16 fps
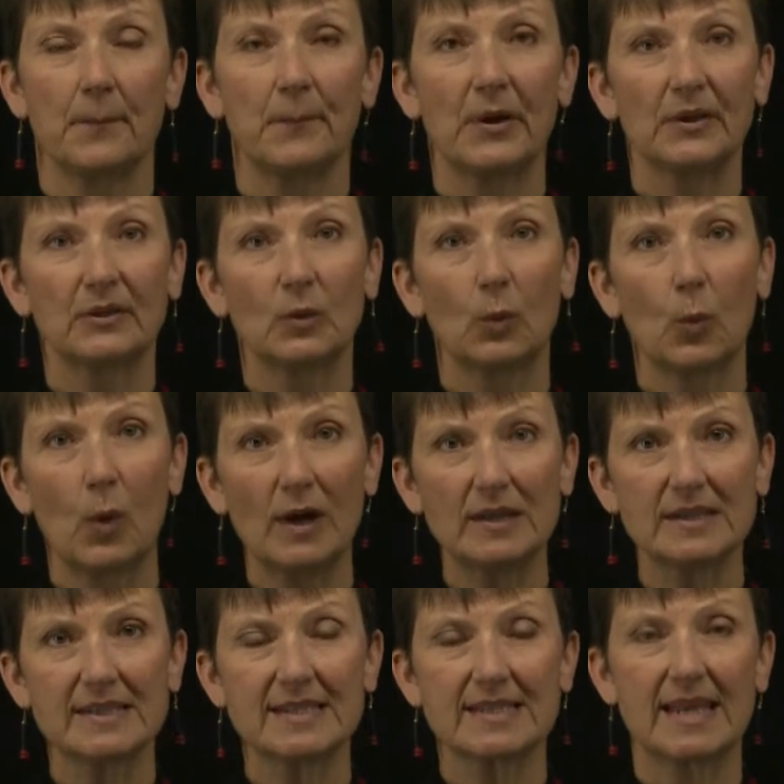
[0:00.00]
but the
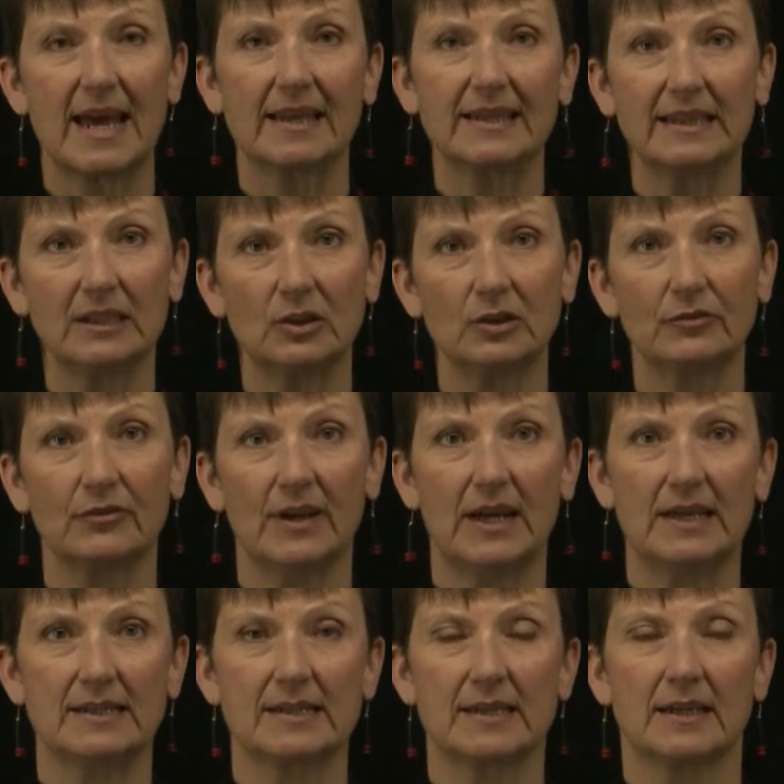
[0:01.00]
ones that
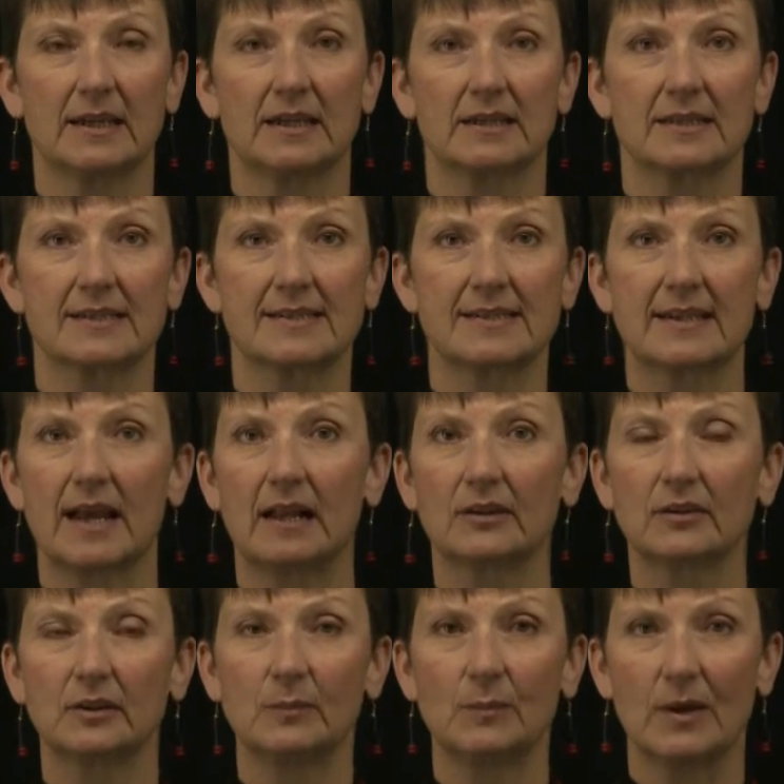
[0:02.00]
innervate the
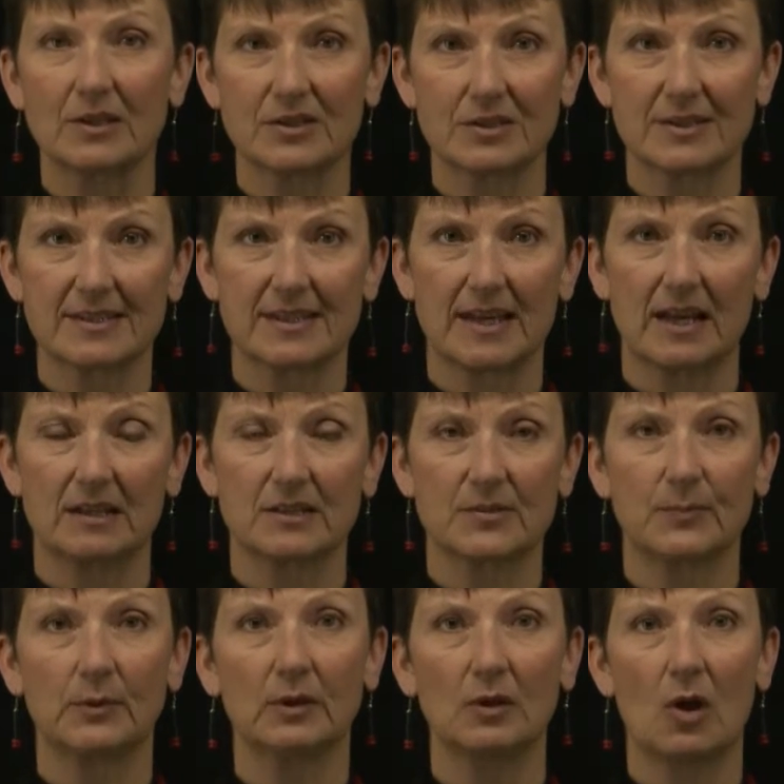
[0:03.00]
skeletal muscle cells
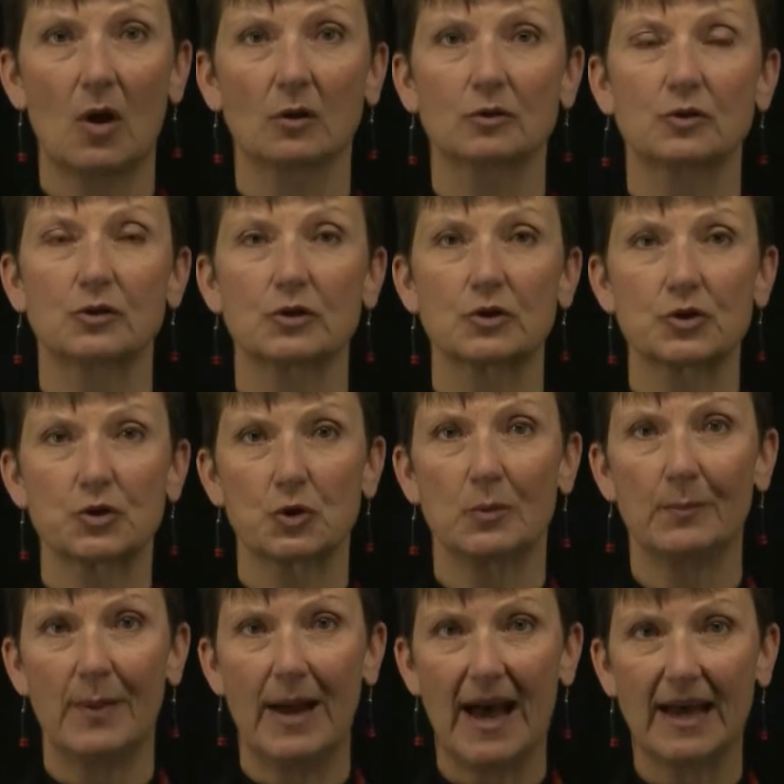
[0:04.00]
belong to the
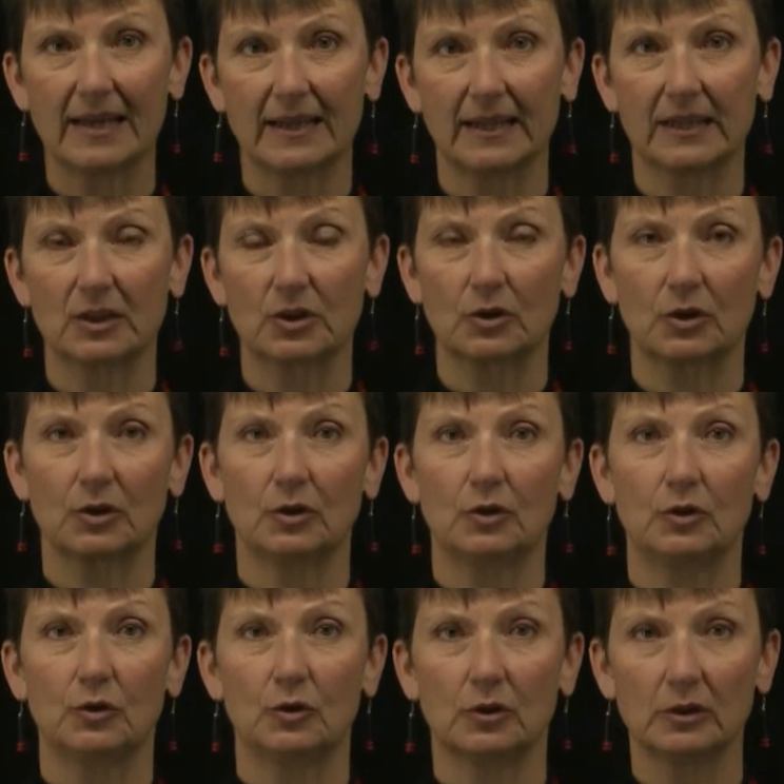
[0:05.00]
somatic
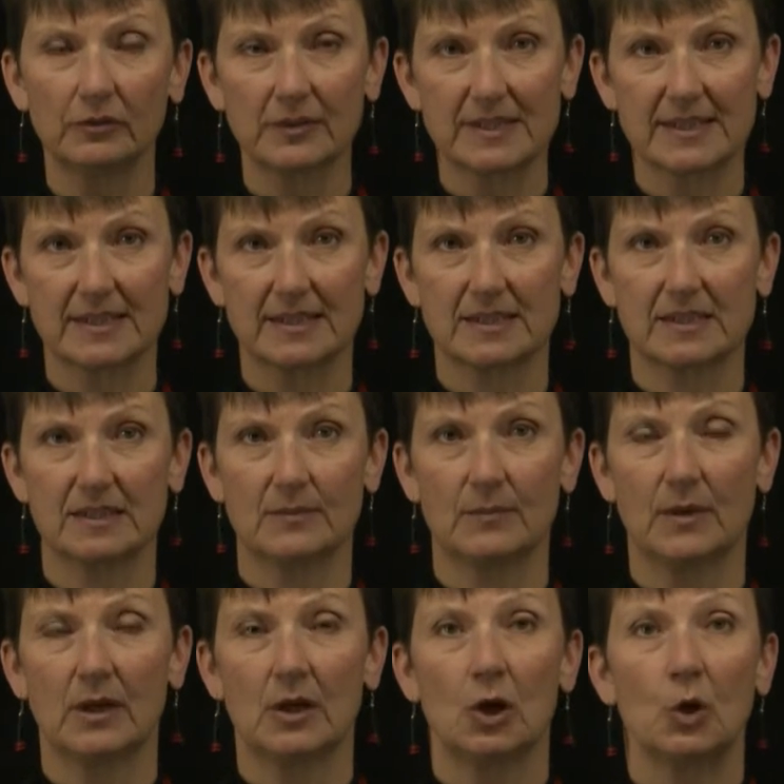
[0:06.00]
nervous system,